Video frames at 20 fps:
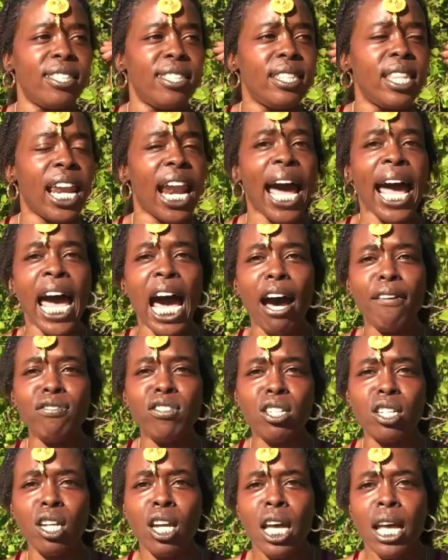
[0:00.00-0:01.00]
that I have
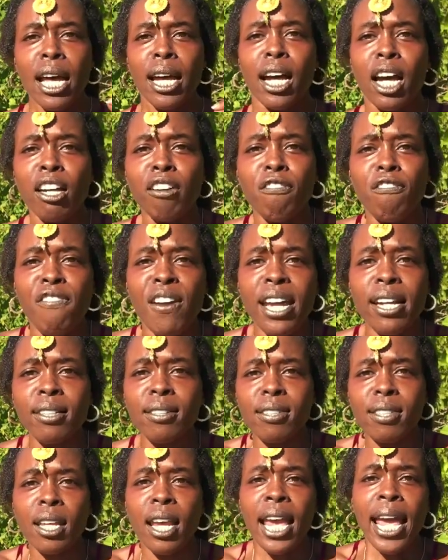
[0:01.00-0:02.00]
to
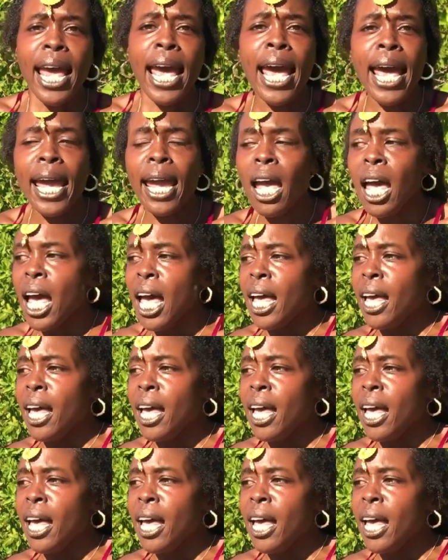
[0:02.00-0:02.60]
convince, hey,